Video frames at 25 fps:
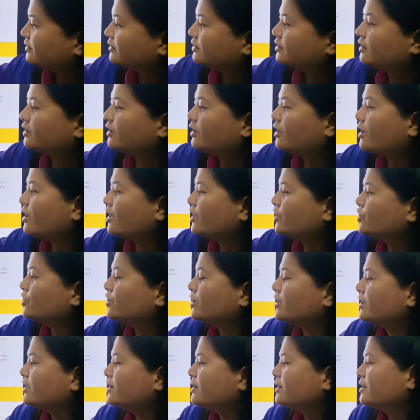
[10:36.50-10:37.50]
The large
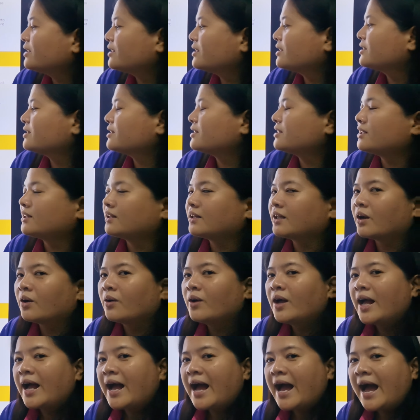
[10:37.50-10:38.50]
intestine. Now,
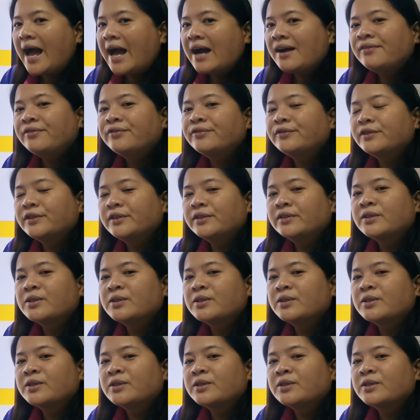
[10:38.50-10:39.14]
after